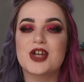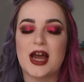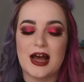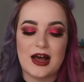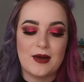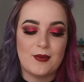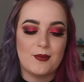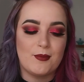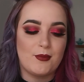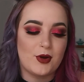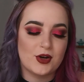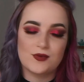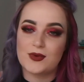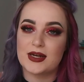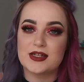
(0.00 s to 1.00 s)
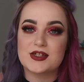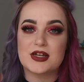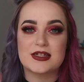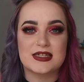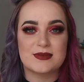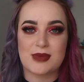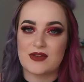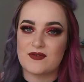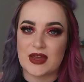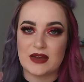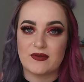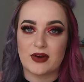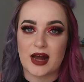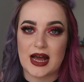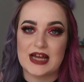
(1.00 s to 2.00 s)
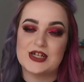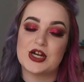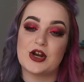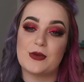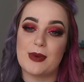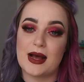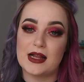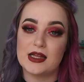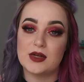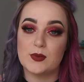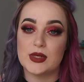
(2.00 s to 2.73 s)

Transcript: Modern Renaissance is my favorite eyeshadow palette,